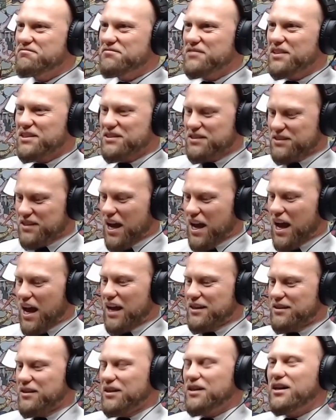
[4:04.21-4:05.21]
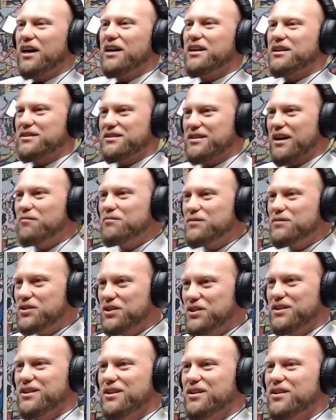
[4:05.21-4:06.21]
Is that an
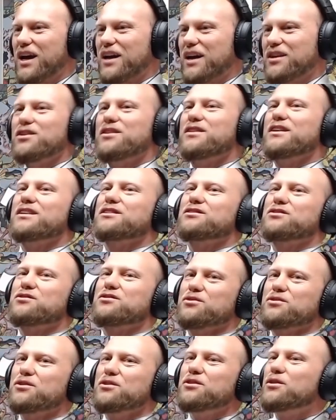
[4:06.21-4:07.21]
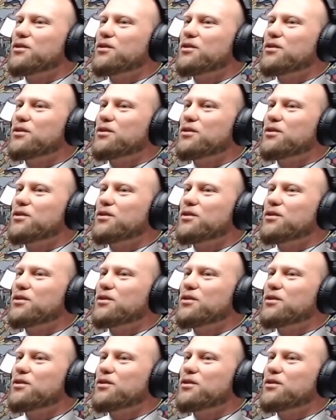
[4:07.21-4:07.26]
assumption that you think's true?